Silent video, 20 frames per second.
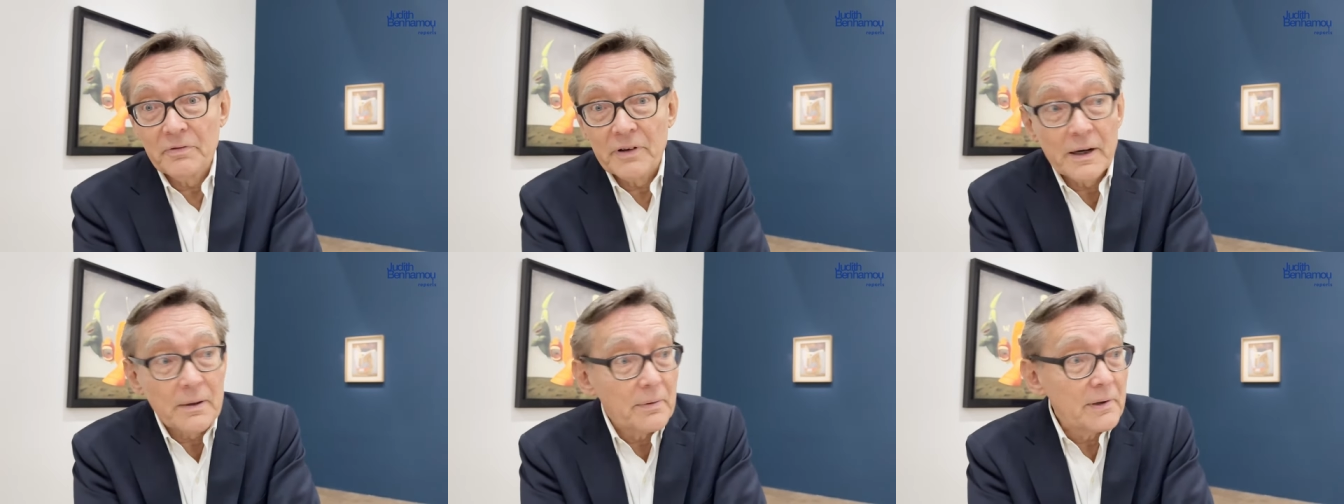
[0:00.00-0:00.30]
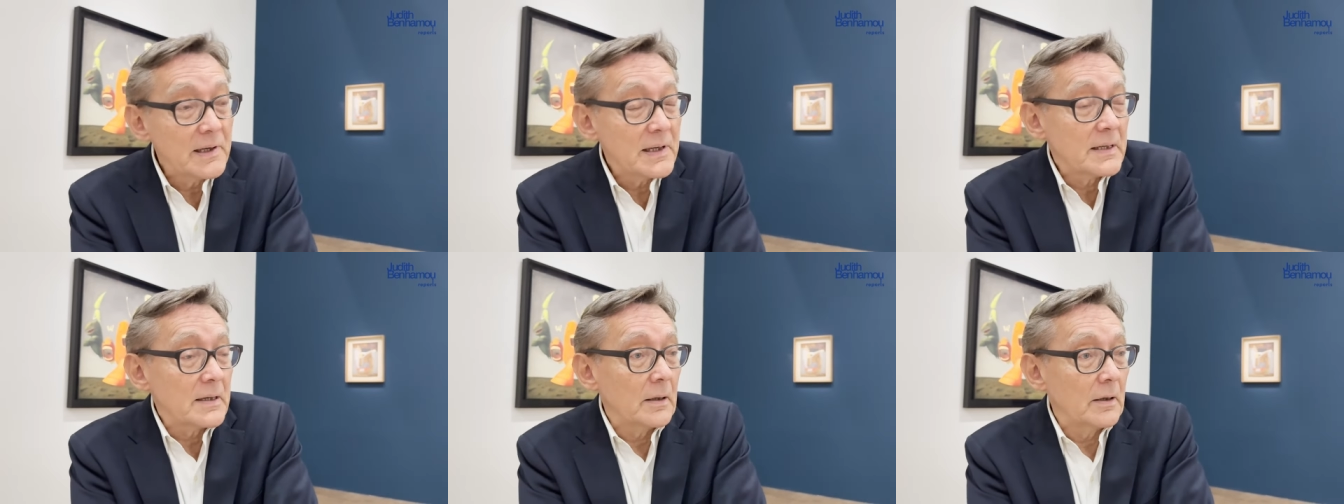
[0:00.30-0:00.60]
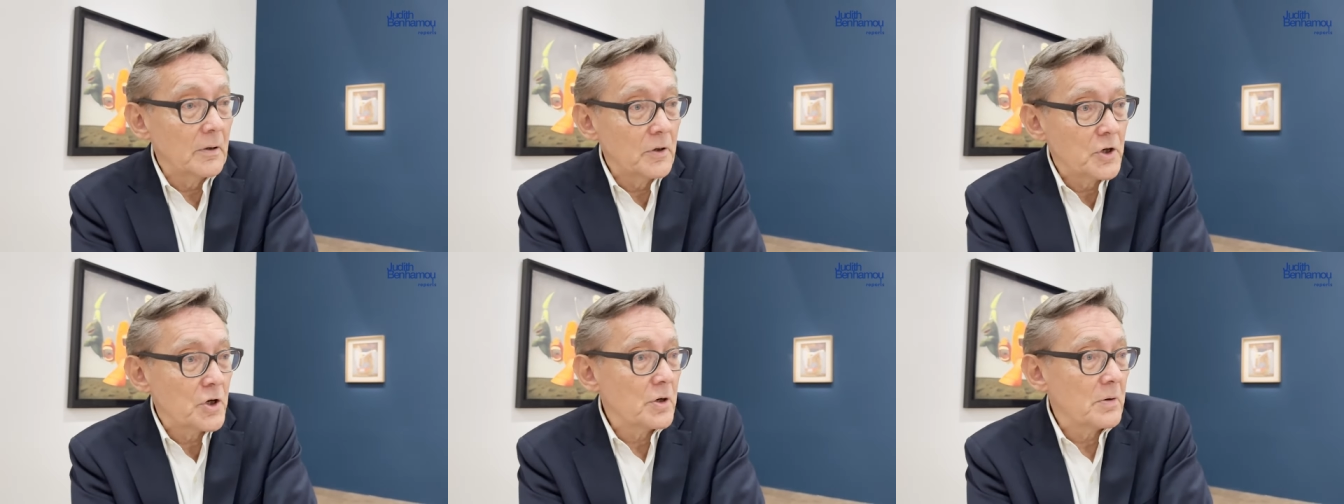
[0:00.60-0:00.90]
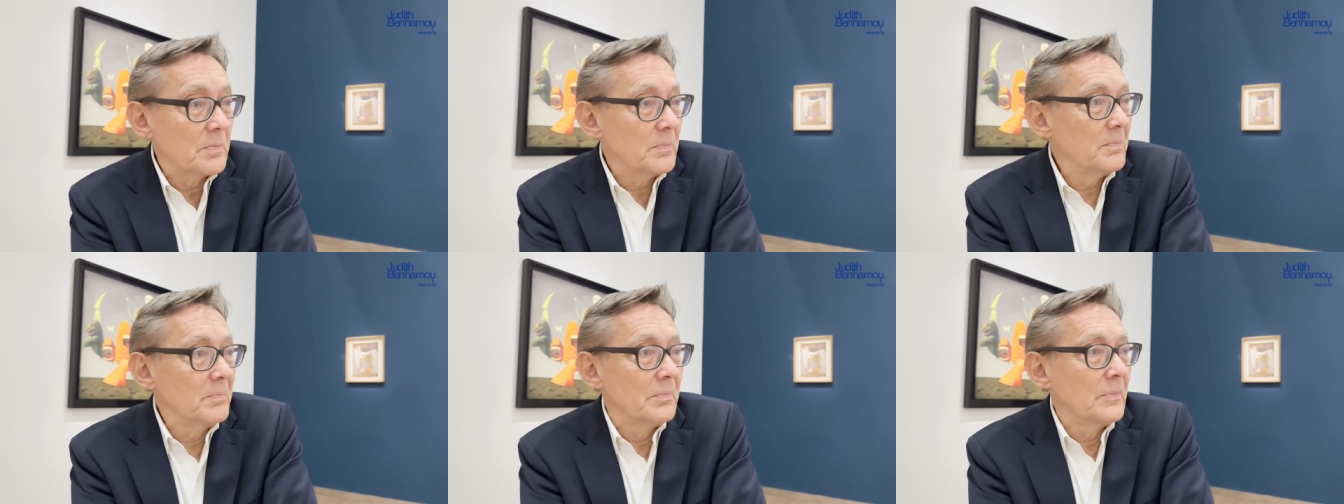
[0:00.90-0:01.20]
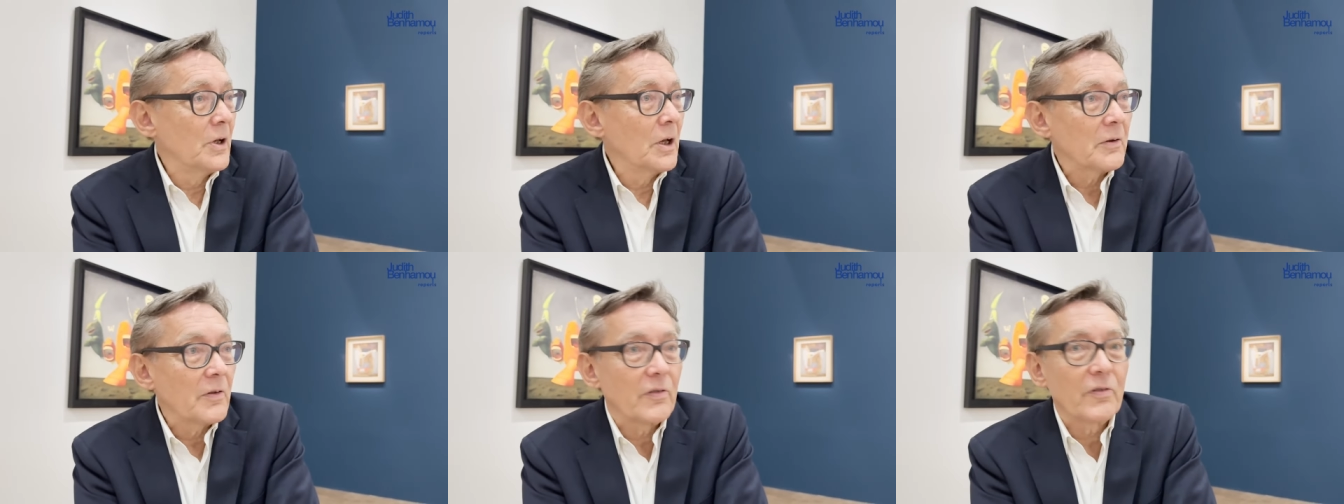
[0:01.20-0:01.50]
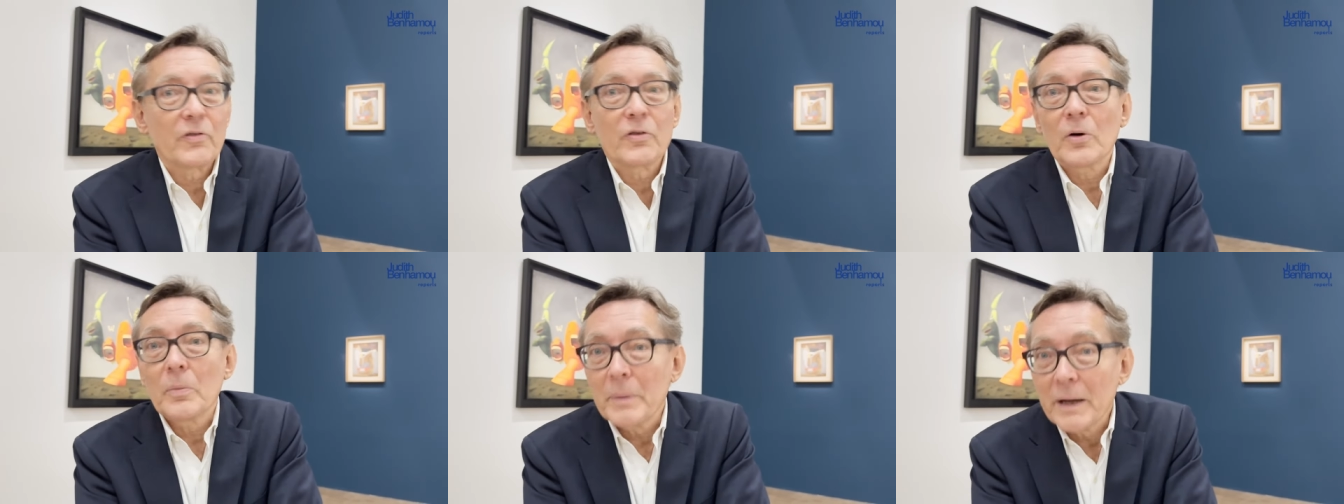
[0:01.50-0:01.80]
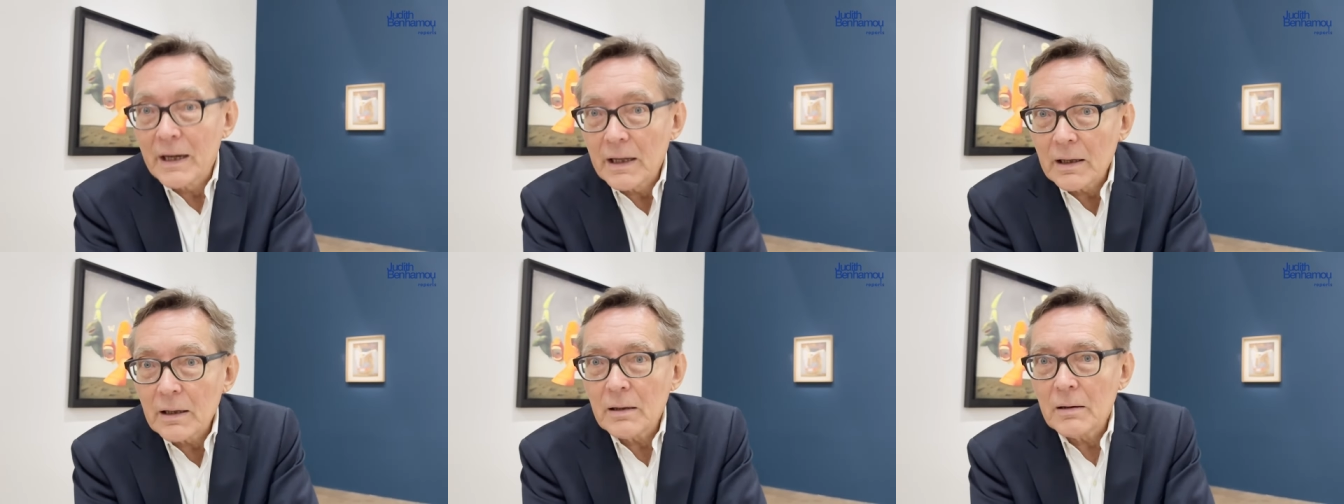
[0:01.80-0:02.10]
There is a, not so
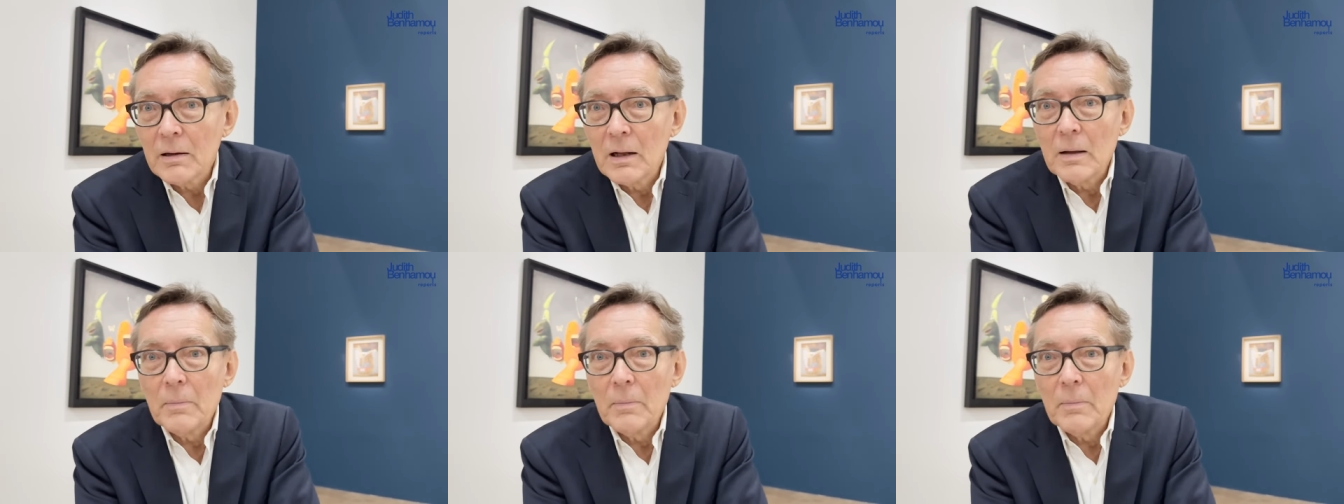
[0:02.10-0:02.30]
many,